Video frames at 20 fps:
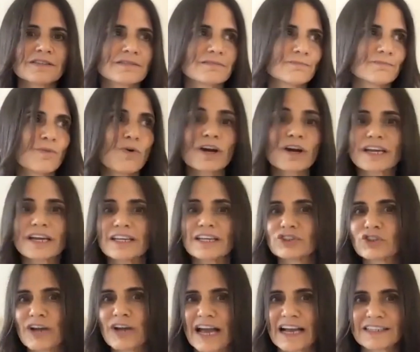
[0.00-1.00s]
more
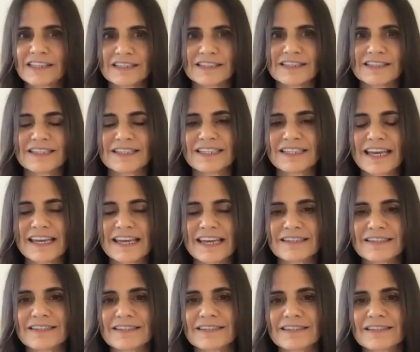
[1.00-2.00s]
contracted
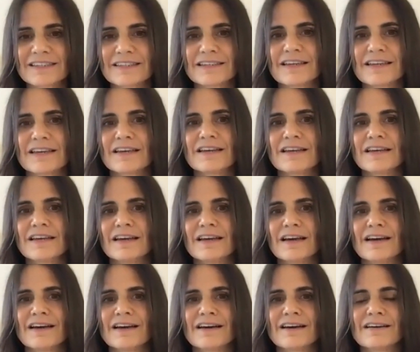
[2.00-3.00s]
states,
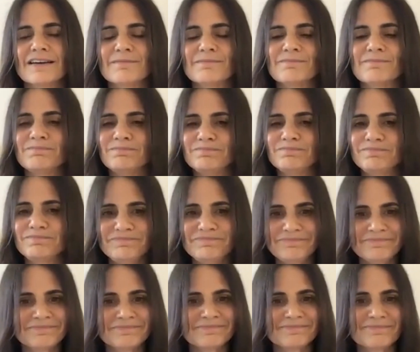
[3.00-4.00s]

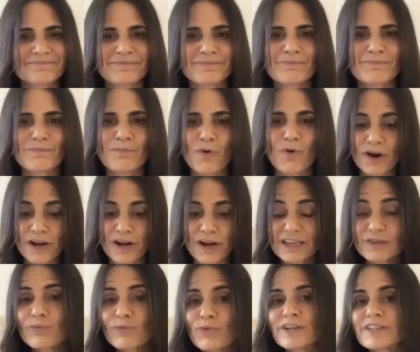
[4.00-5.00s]
more
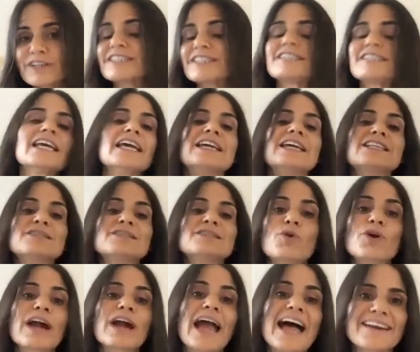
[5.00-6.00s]
inward states,
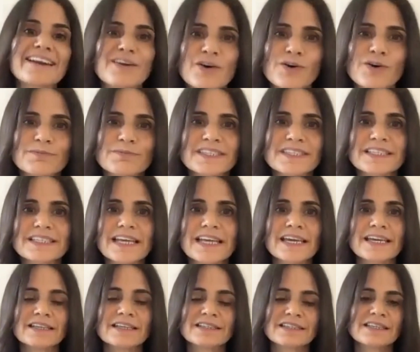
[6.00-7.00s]
more at-home
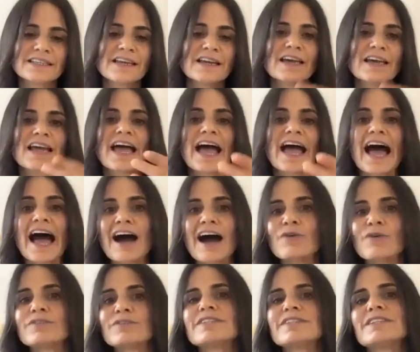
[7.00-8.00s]
states,
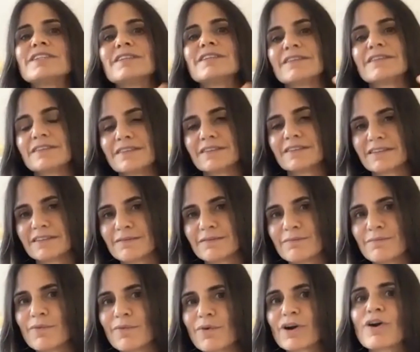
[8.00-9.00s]
out,
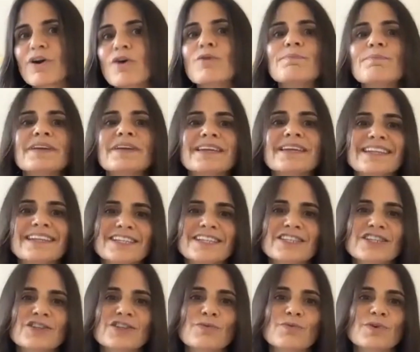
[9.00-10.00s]
more open
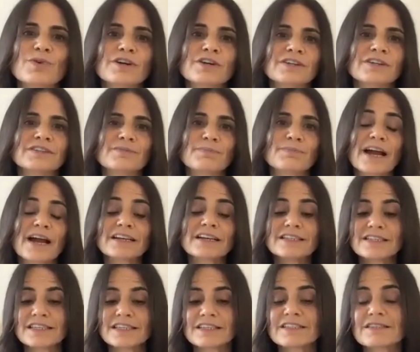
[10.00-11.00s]
into the world,
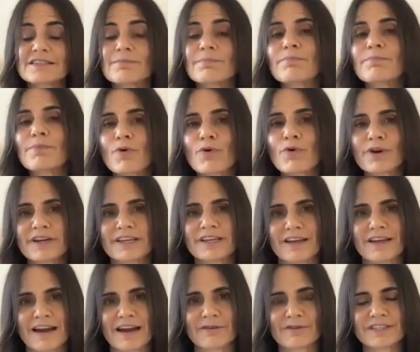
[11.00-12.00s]
practicing
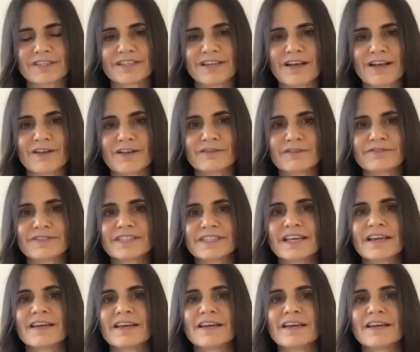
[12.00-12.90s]
supporting ourselves